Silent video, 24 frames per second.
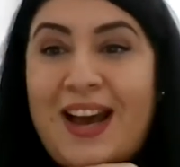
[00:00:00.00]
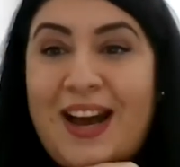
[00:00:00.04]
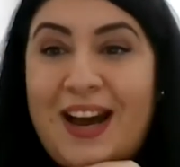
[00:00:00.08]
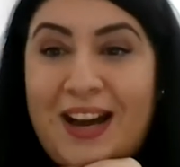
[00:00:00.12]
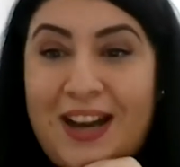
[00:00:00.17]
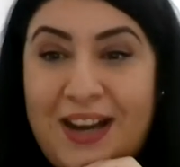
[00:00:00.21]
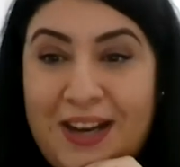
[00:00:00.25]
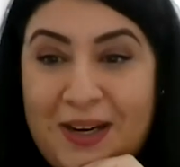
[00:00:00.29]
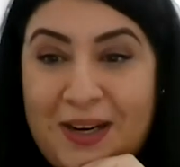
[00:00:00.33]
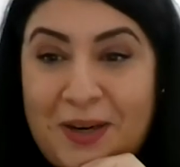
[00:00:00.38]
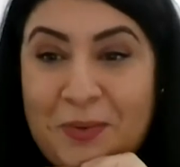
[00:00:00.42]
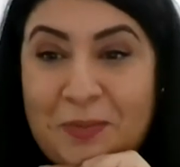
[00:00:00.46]

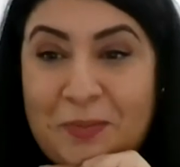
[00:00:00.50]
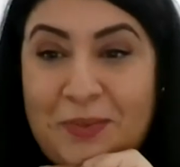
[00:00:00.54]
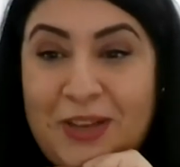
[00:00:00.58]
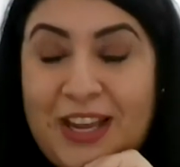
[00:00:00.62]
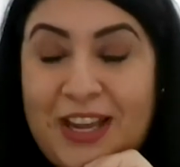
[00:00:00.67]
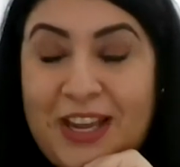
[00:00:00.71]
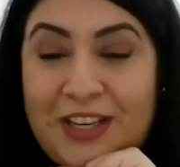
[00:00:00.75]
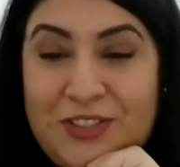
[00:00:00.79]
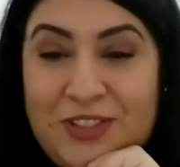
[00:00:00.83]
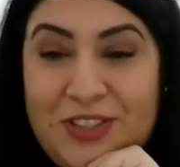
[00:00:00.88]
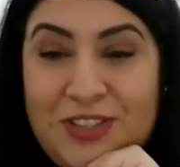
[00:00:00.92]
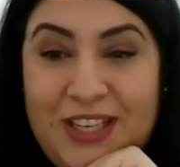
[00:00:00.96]

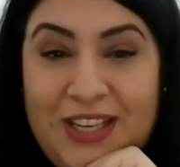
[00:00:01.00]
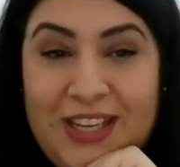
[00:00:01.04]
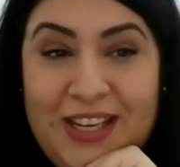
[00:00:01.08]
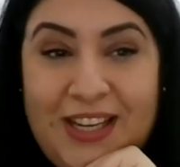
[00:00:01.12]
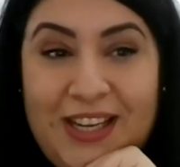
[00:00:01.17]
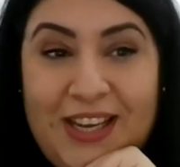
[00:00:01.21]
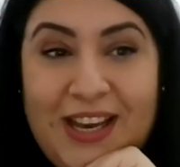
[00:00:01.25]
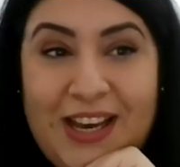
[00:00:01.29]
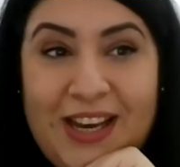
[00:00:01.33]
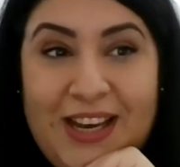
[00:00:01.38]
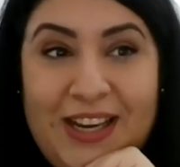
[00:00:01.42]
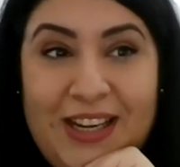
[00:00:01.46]

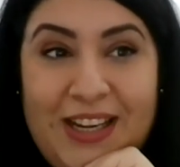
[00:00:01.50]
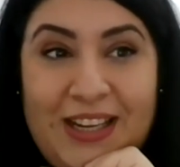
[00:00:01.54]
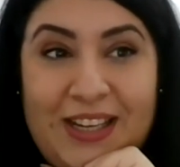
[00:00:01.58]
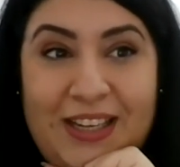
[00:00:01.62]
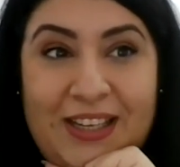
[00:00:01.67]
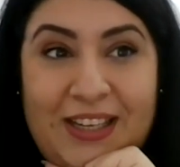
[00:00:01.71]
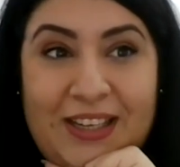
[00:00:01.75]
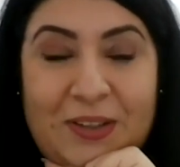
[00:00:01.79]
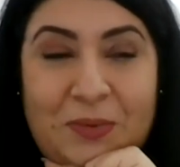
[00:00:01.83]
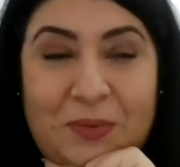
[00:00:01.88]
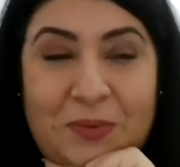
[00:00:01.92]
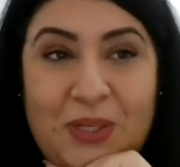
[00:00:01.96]

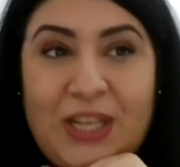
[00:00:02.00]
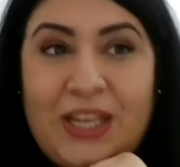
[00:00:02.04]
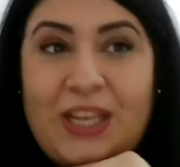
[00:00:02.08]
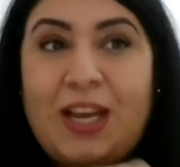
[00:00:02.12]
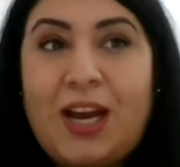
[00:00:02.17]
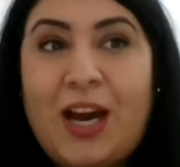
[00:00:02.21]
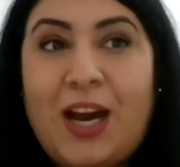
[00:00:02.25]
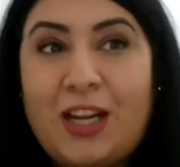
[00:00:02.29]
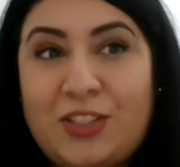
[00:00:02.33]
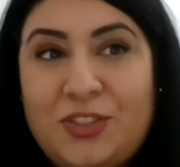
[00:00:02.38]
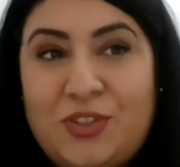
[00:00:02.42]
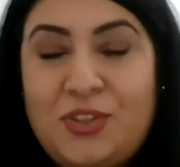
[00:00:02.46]
When I
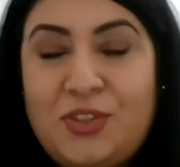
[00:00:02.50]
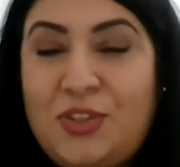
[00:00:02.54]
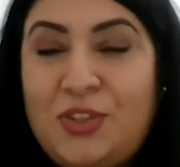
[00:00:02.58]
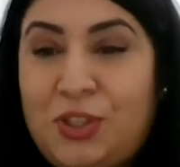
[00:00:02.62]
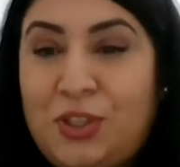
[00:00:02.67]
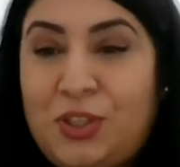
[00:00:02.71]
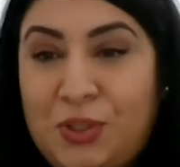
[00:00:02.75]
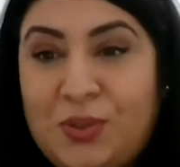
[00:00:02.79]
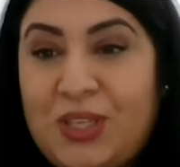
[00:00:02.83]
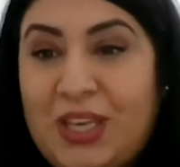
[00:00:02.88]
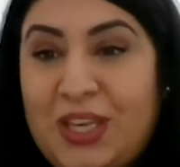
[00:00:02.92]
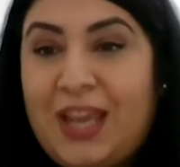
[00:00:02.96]
got to
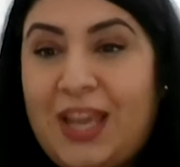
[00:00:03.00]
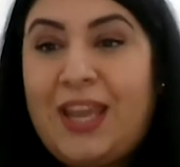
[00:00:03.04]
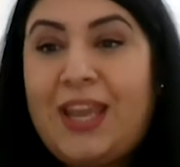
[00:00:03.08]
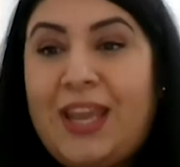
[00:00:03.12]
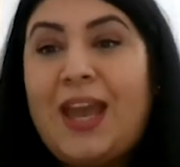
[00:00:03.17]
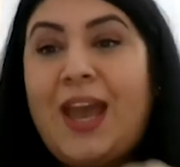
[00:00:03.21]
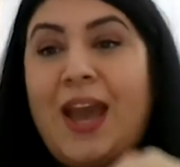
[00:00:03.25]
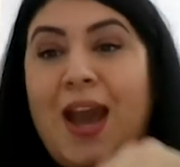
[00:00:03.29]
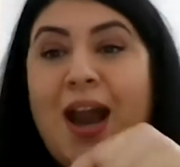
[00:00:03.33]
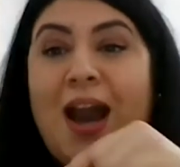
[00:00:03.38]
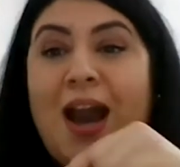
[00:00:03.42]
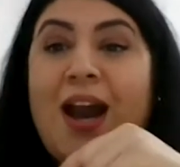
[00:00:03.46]
the UK,
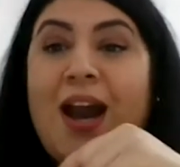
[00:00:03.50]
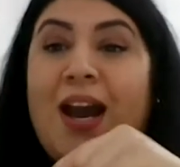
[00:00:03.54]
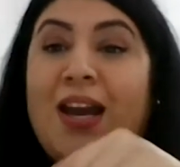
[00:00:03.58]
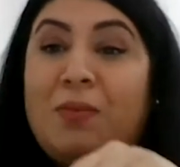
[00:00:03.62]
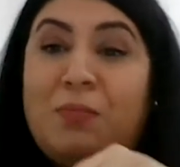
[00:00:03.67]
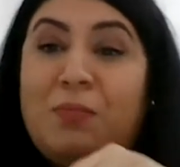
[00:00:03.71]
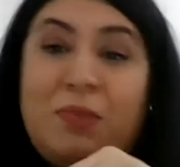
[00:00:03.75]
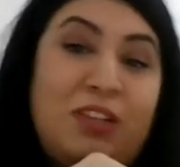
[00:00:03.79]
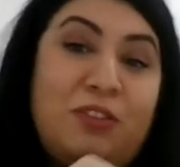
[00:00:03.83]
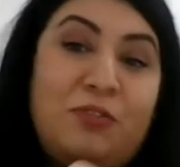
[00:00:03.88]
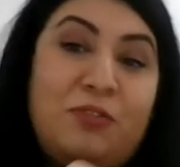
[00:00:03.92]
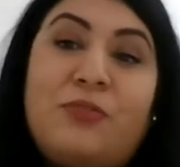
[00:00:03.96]
I
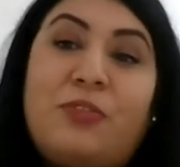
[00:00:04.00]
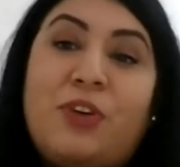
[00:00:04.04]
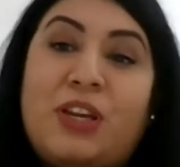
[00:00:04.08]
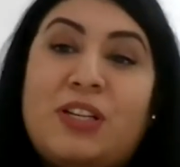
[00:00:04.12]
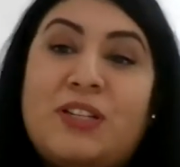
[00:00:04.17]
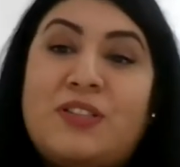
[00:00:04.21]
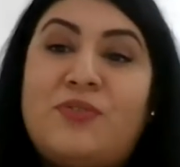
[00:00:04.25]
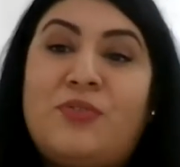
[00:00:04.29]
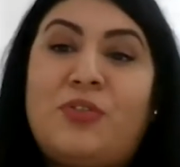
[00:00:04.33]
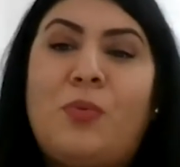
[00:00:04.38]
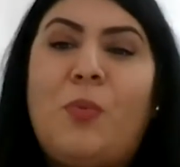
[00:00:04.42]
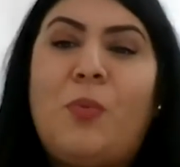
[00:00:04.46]
made
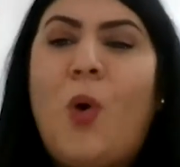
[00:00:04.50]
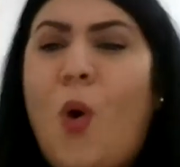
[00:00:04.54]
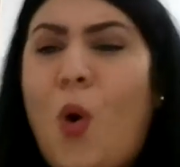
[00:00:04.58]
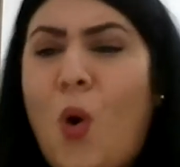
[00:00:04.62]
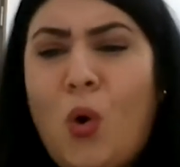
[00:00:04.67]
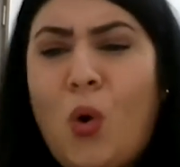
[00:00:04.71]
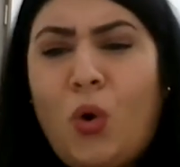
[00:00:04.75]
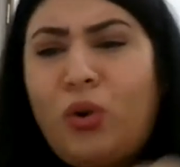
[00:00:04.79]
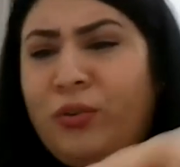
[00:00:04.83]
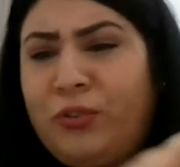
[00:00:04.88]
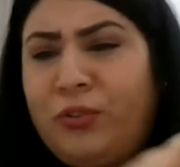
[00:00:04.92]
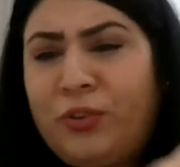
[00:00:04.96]
friends from
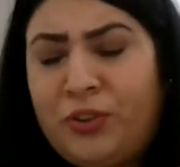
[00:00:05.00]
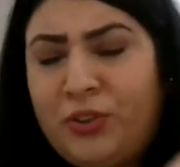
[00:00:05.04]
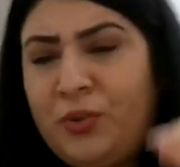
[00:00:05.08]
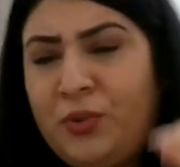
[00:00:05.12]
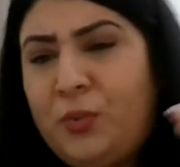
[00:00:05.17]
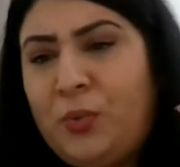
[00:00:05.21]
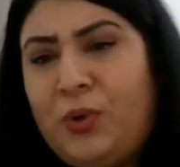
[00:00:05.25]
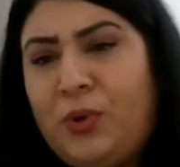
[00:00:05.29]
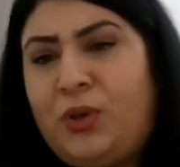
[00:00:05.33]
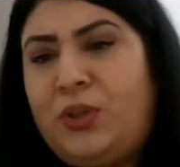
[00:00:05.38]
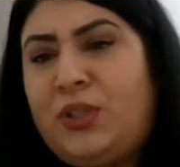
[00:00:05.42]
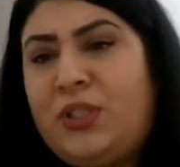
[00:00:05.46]
all over the
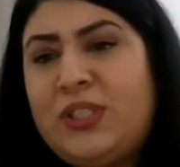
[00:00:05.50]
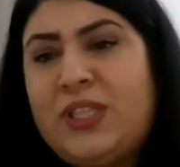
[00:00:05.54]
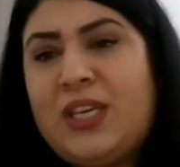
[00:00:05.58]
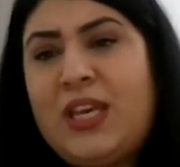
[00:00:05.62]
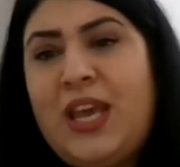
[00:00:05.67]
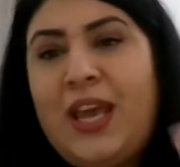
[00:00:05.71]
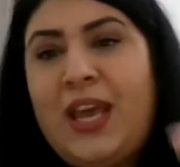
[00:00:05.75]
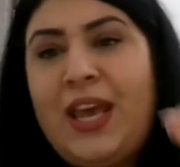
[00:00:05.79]
world,